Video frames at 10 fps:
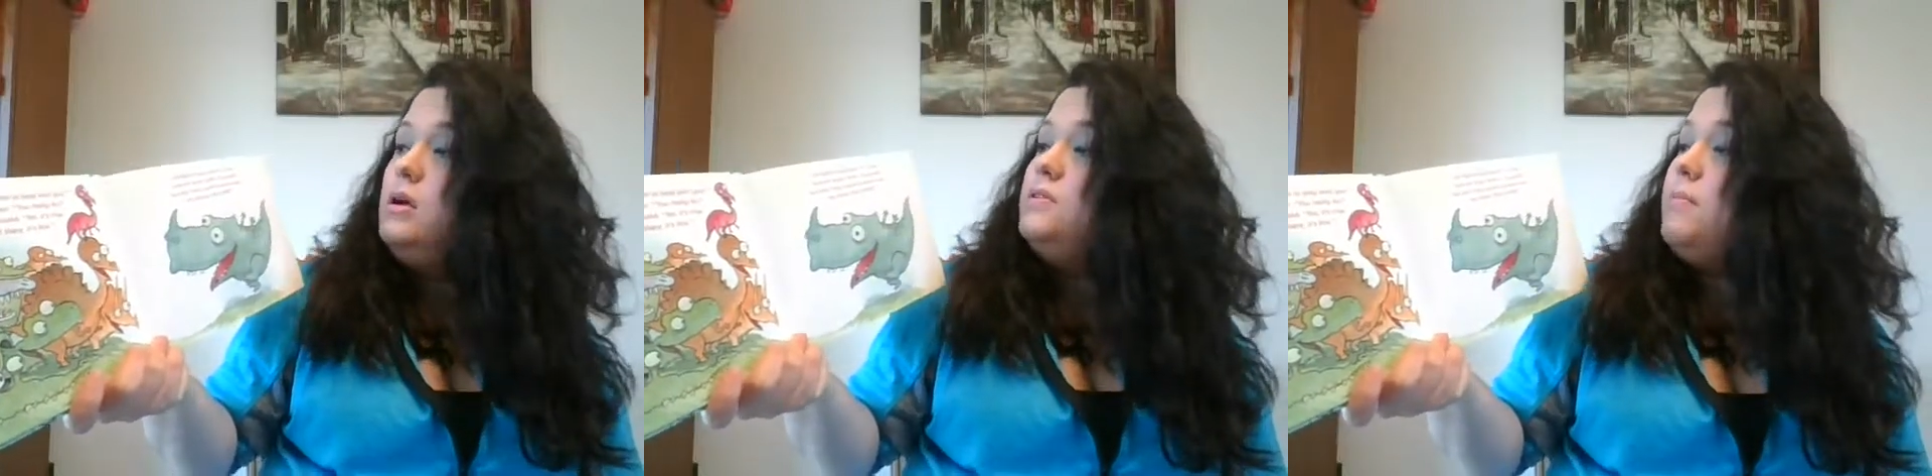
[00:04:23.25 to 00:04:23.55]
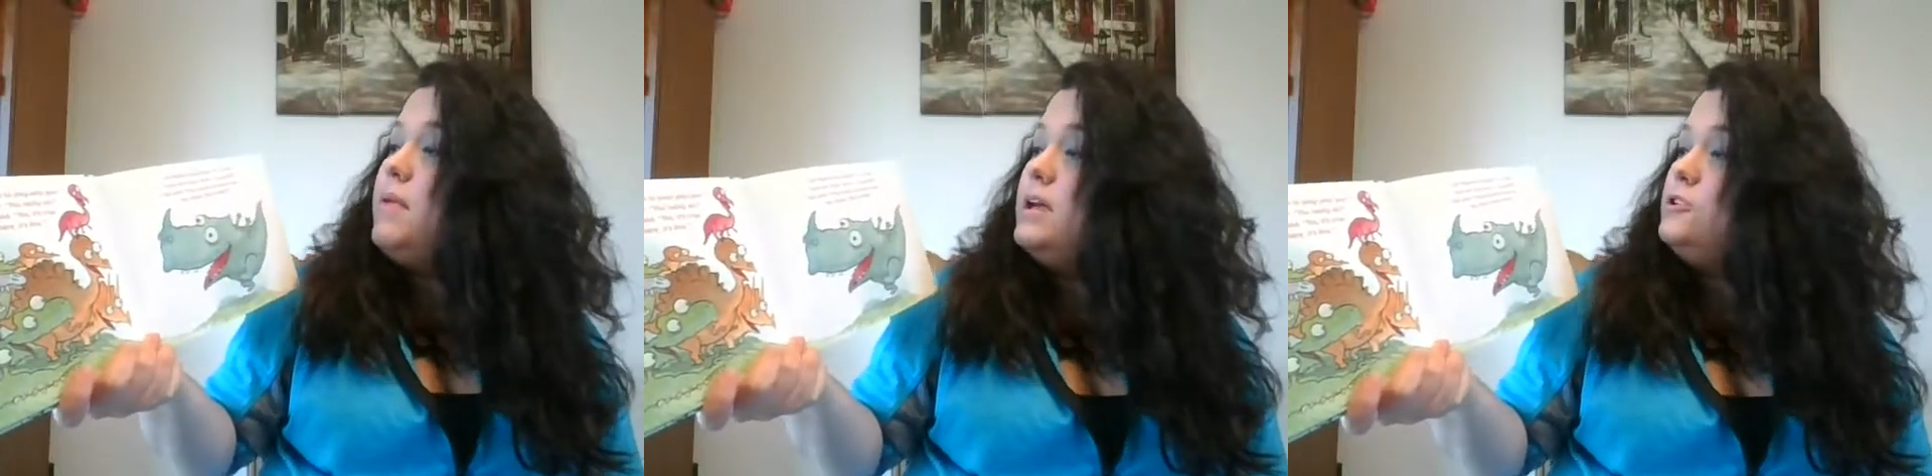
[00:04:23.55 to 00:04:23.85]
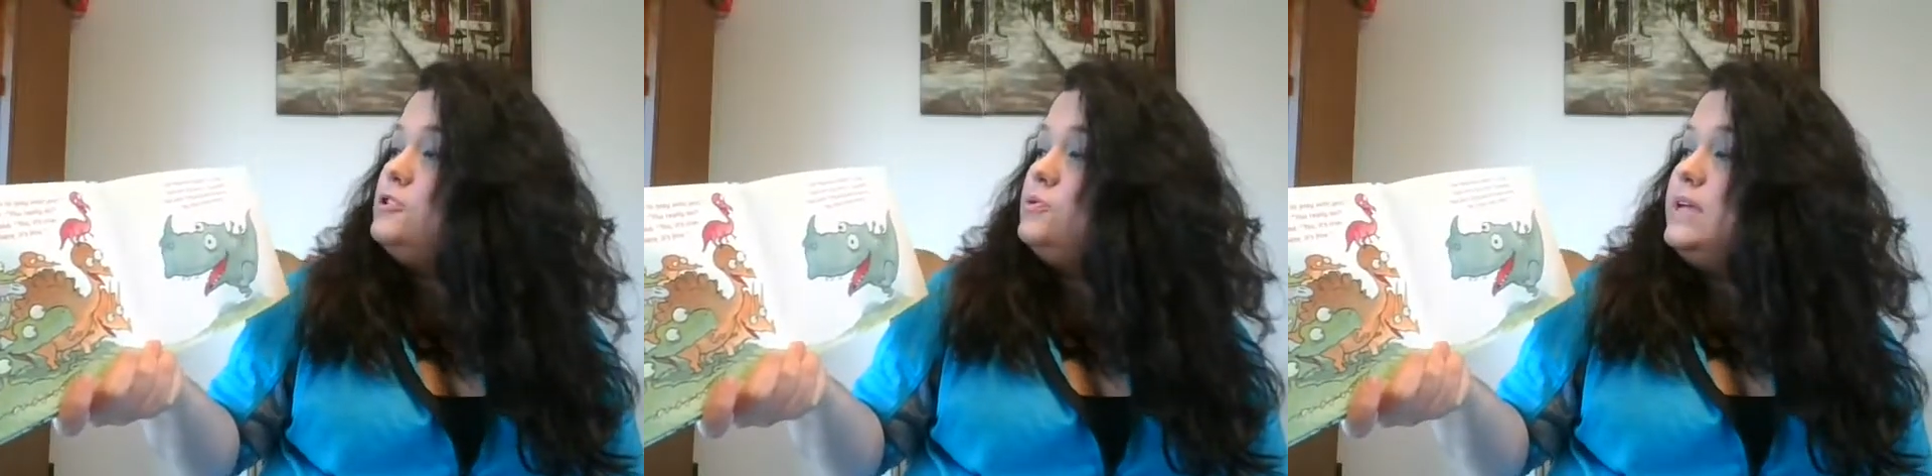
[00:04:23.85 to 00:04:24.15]
The
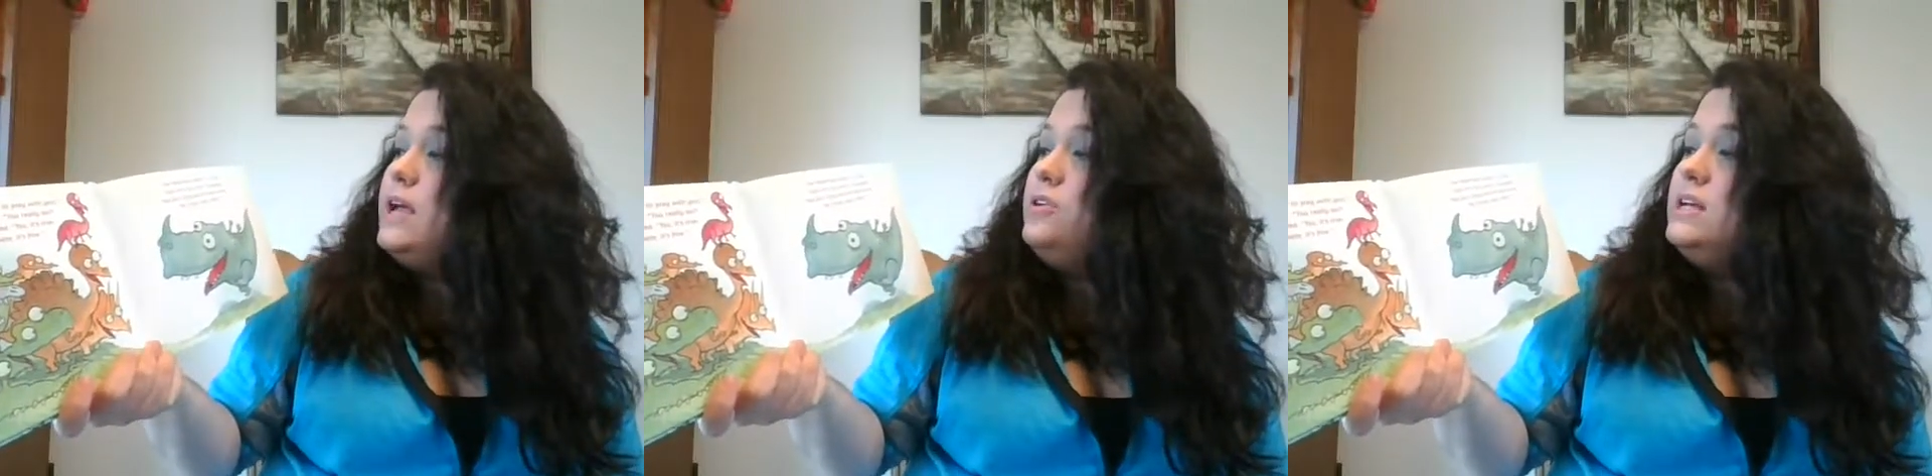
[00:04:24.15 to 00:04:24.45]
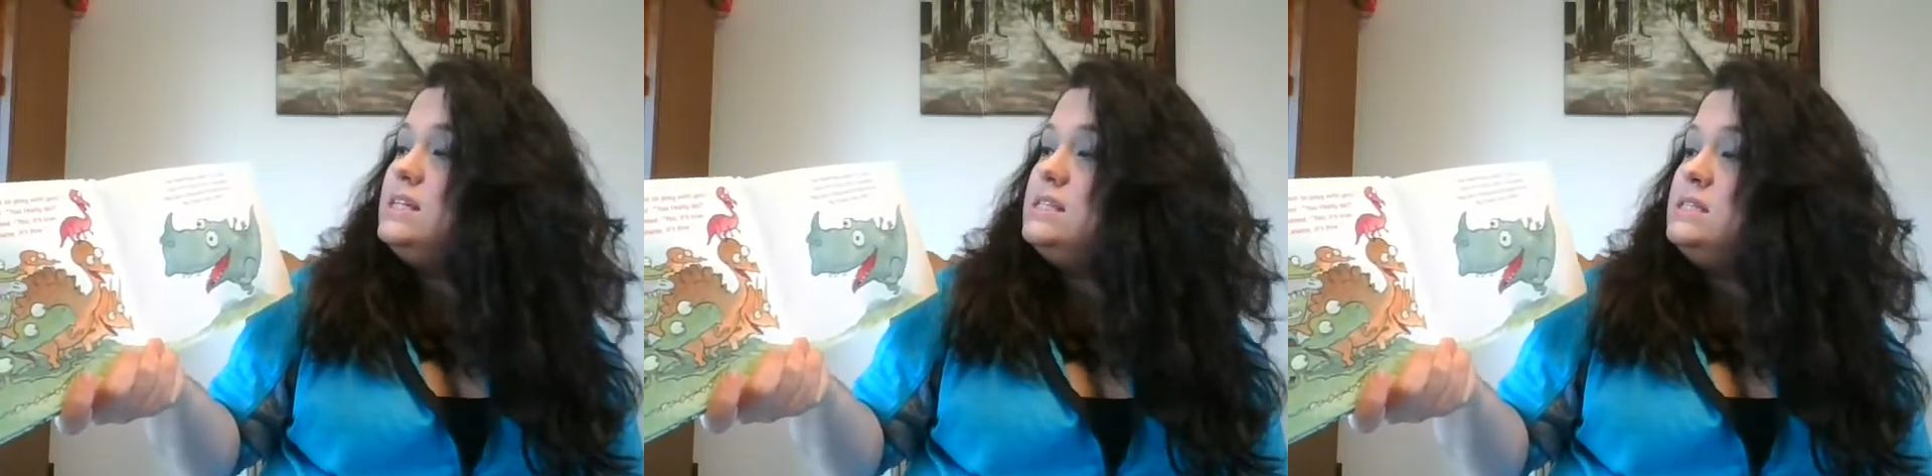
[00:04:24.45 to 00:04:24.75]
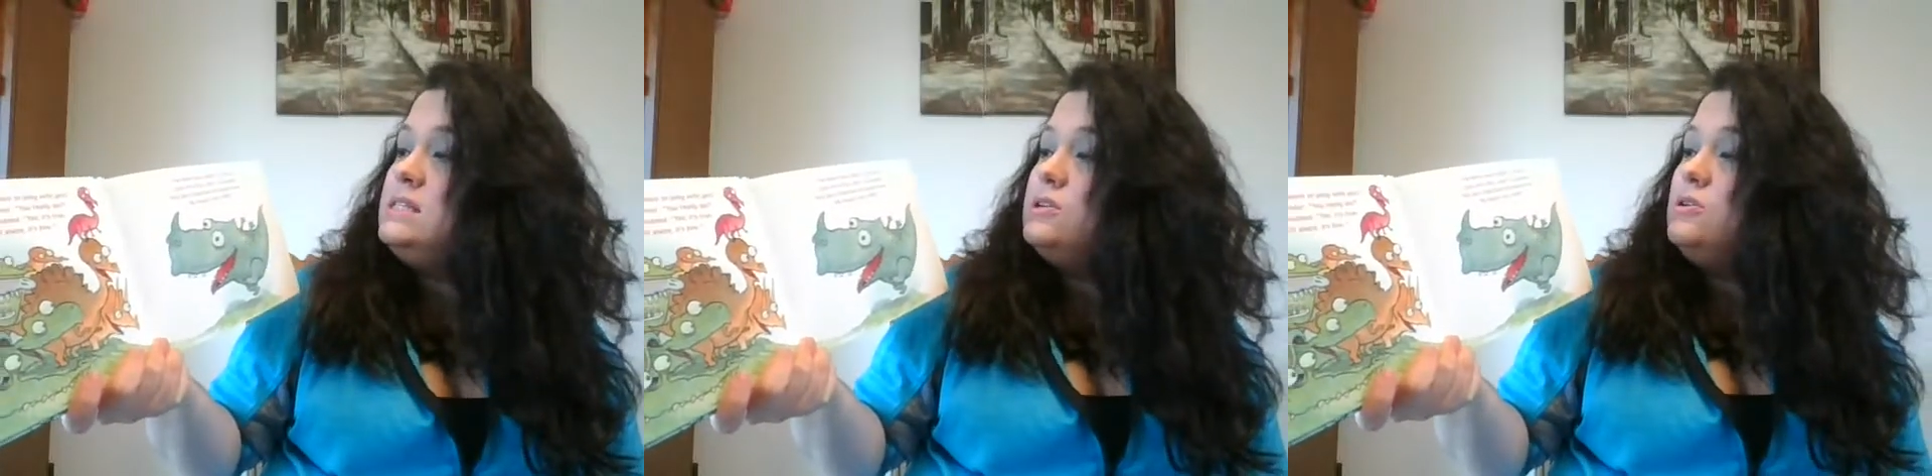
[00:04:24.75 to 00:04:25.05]
Mine-o-saur yelled, It's a
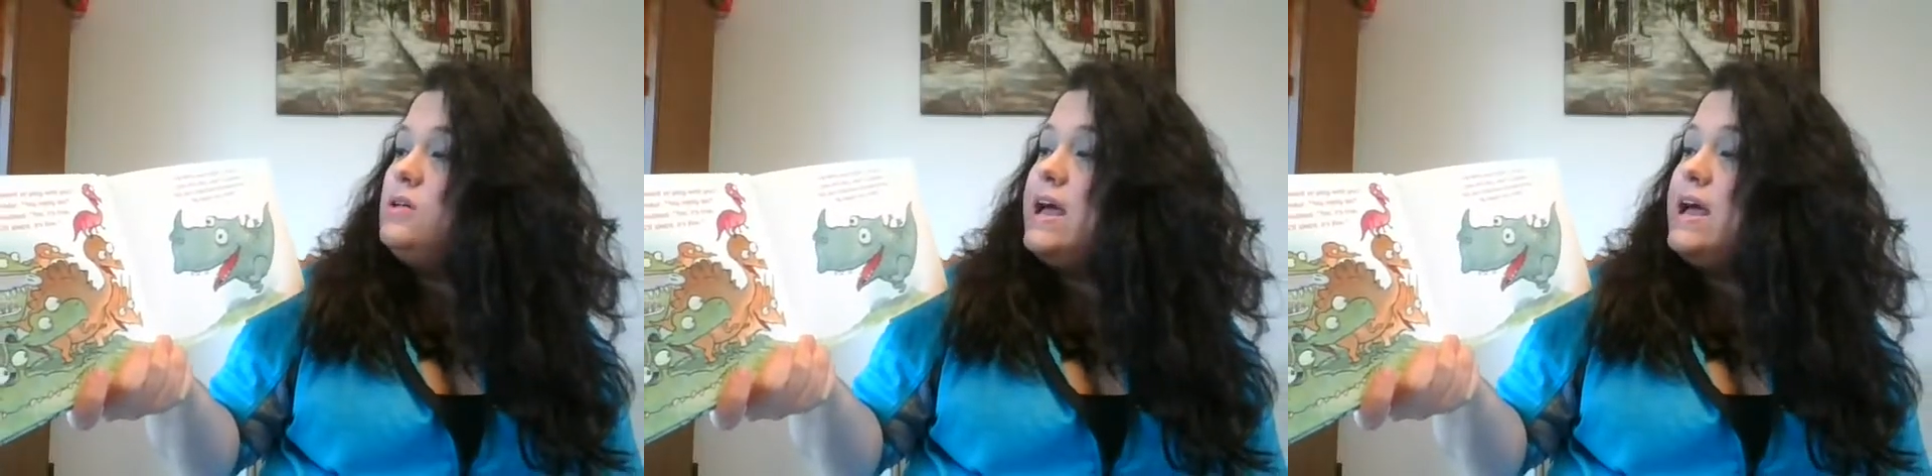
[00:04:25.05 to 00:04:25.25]
deal.